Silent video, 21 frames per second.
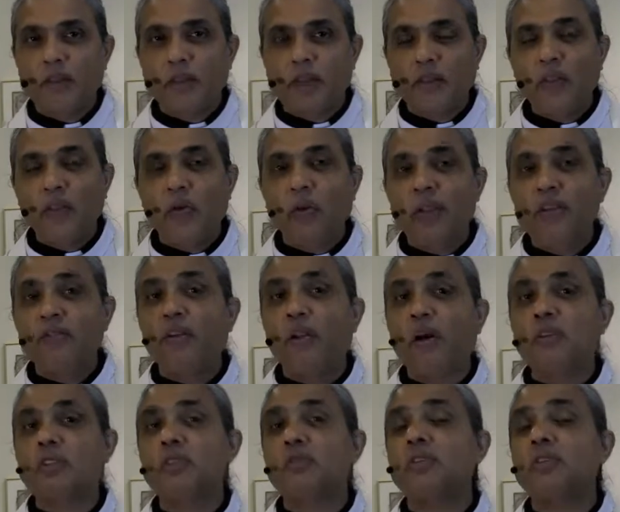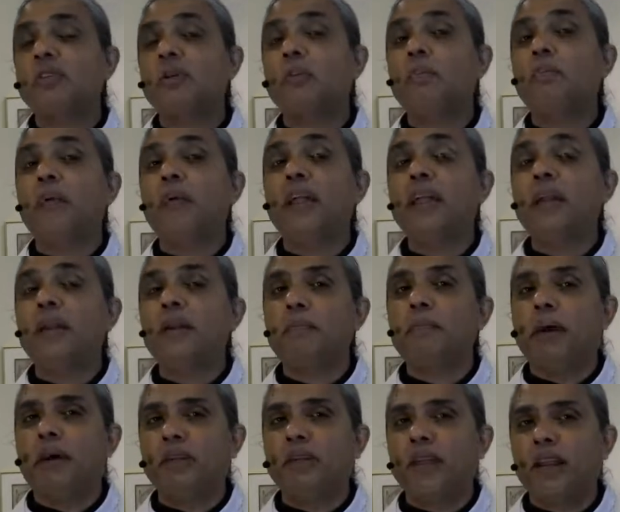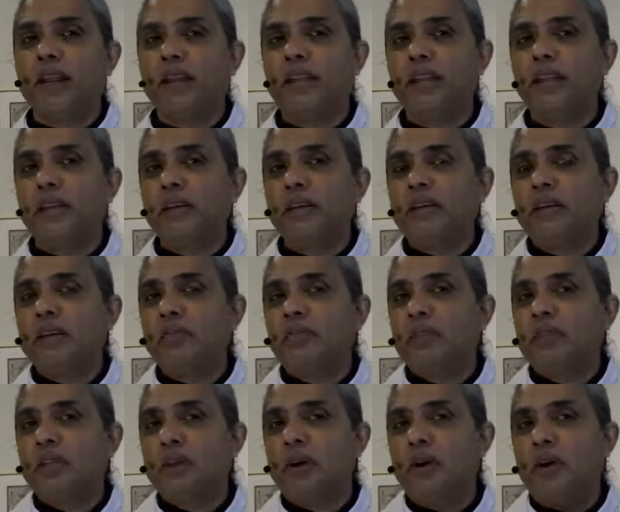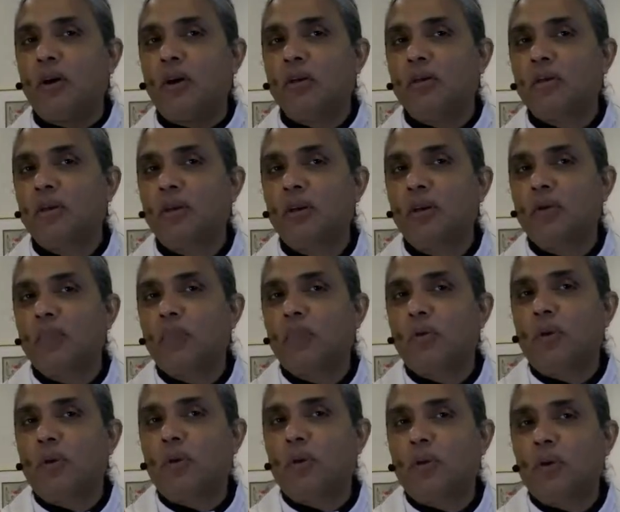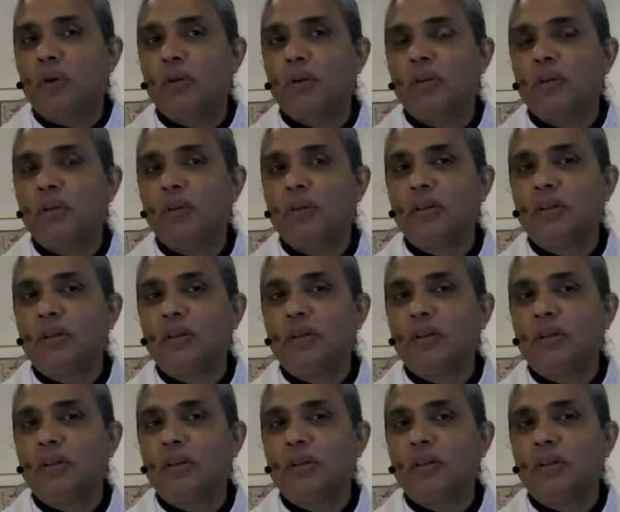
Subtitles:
And the Greek philosophers debated about that, and here comes along Paul,